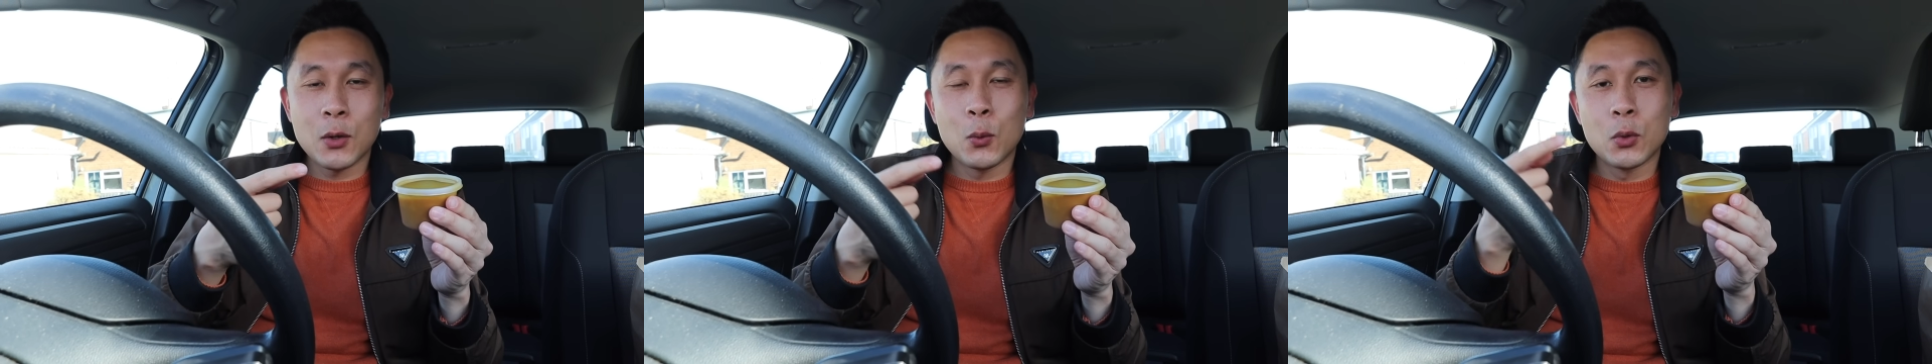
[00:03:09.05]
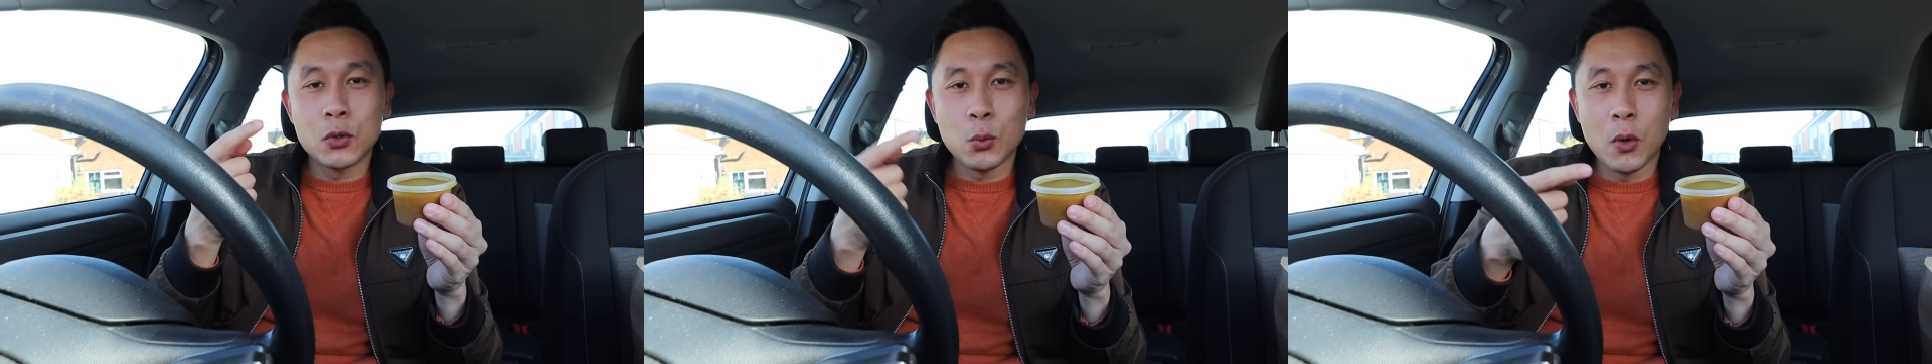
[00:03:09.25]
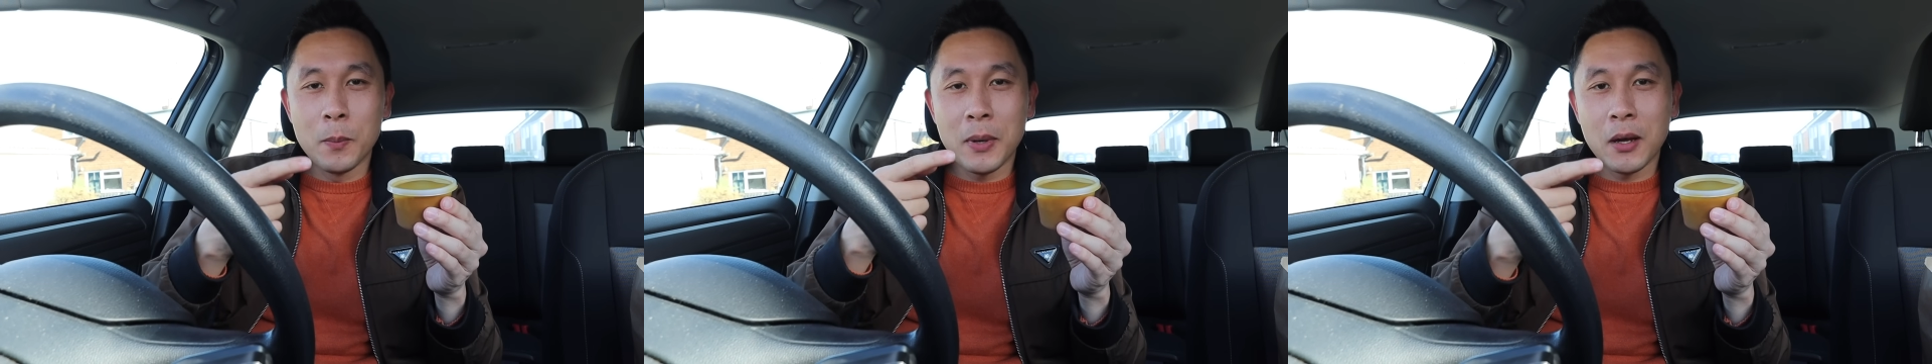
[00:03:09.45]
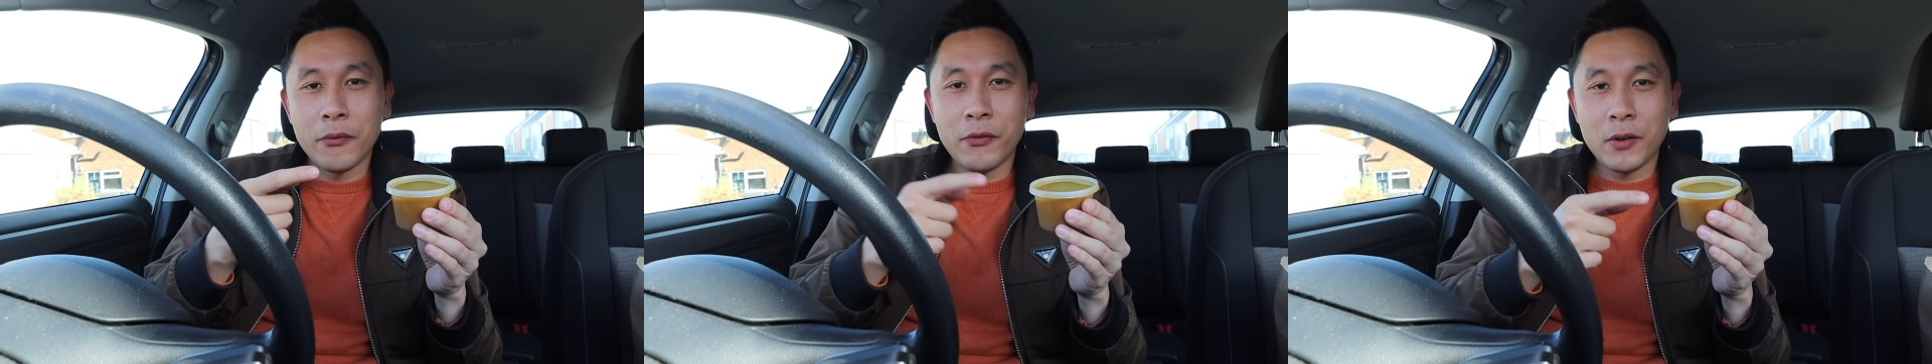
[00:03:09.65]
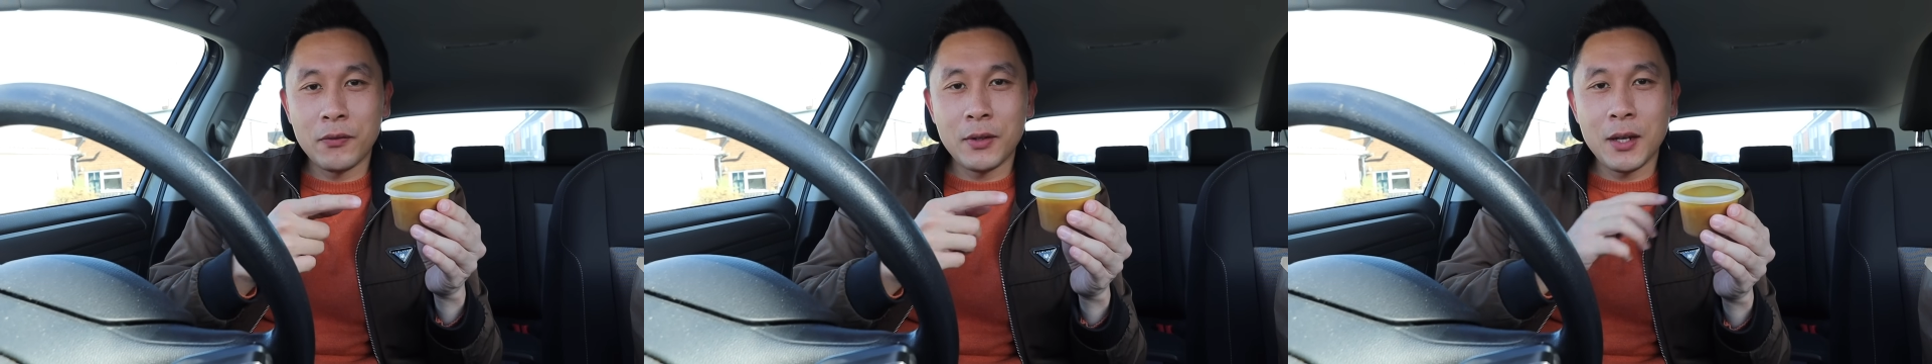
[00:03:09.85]
was
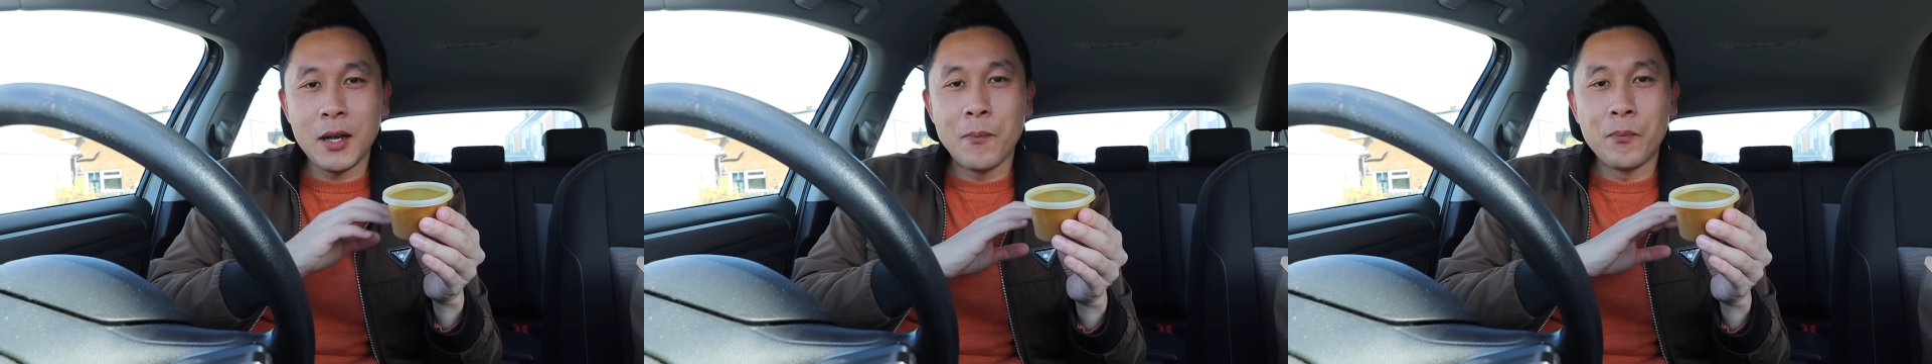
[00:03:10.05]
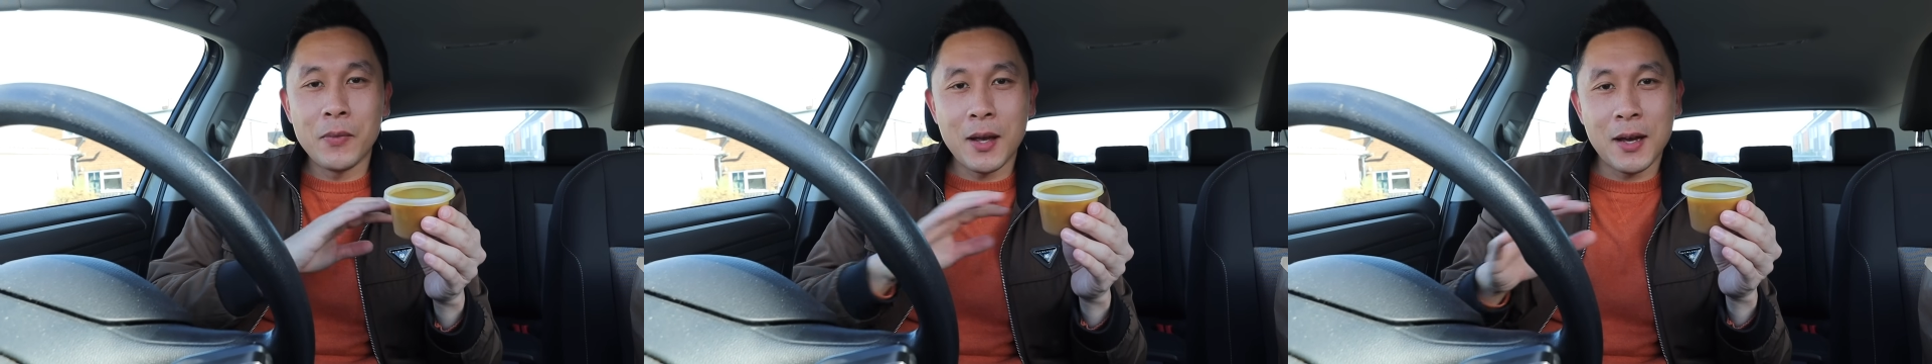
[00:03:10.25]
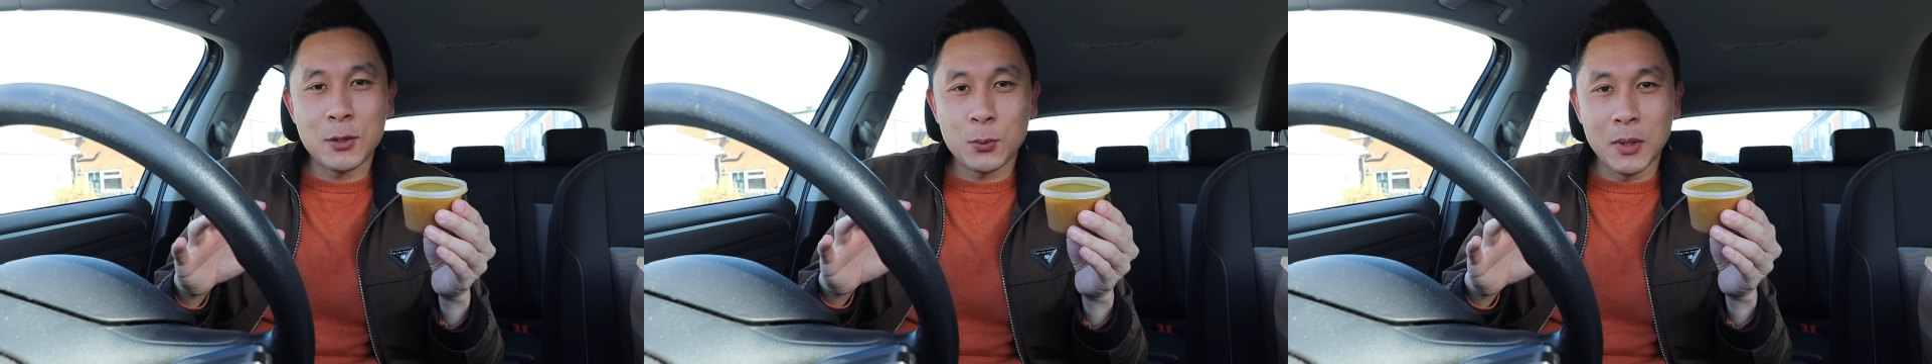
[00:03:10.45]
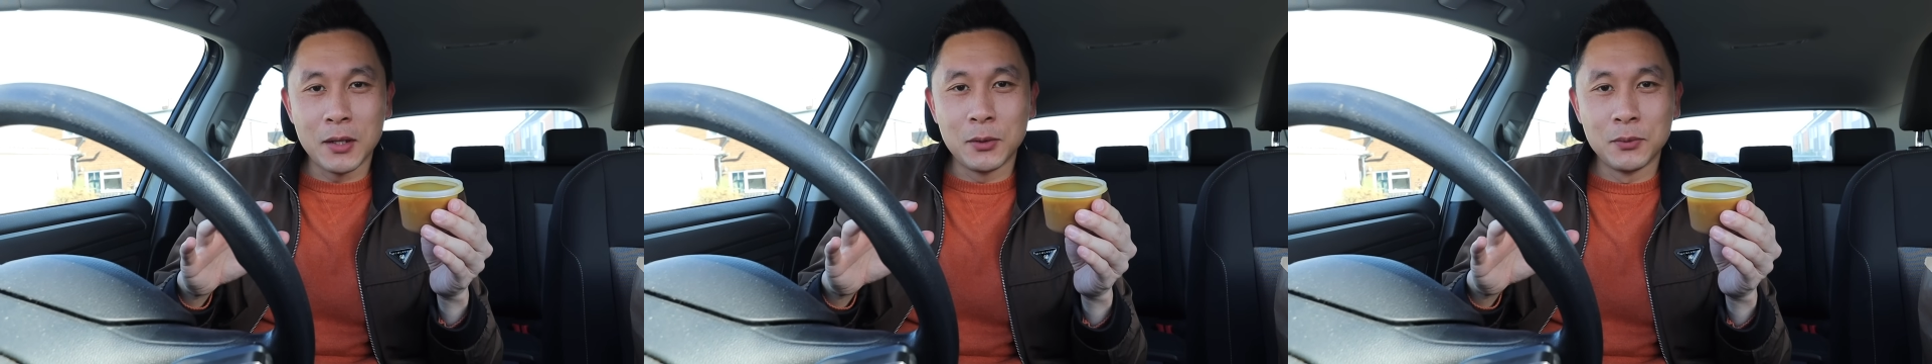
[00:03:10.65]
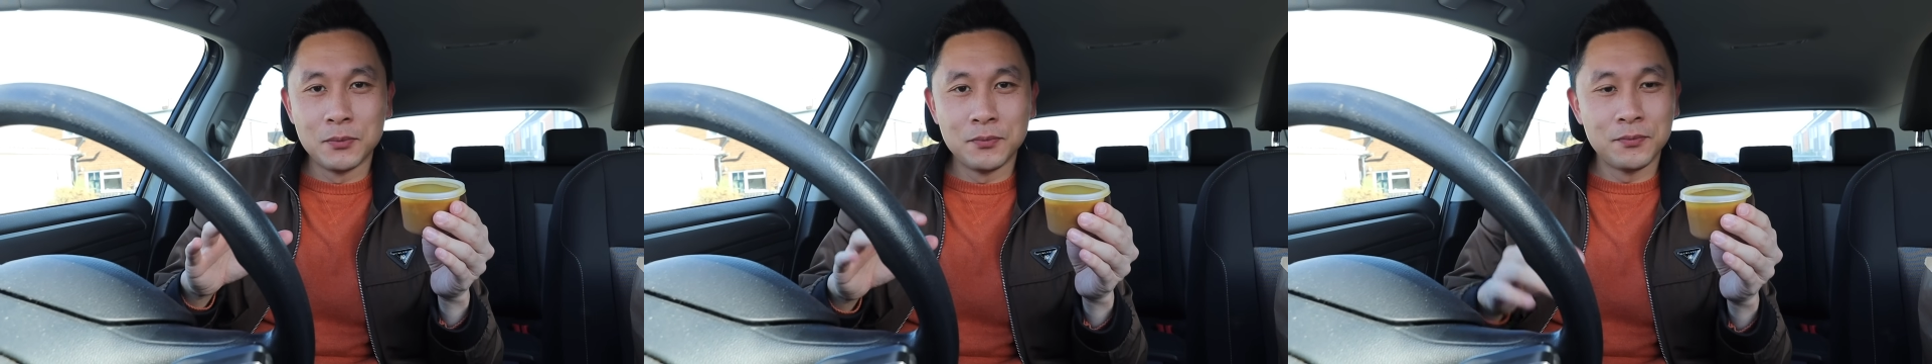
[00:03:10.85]
£1.50 as well.